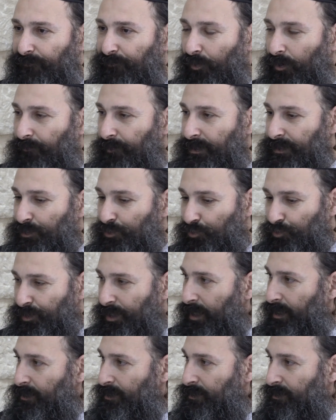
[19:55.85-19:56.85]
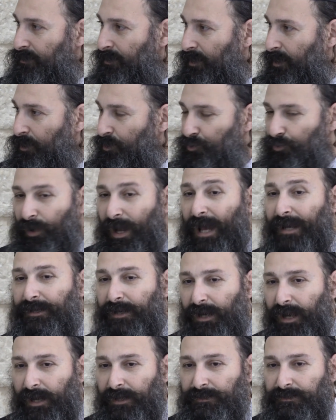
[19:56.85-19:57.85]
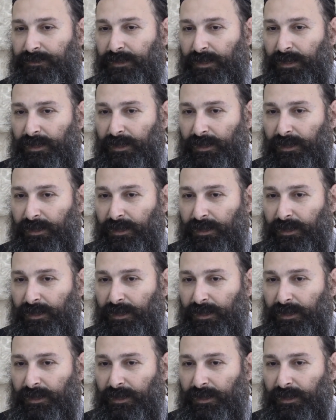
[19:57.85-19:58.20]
livchon means to test, to analyze.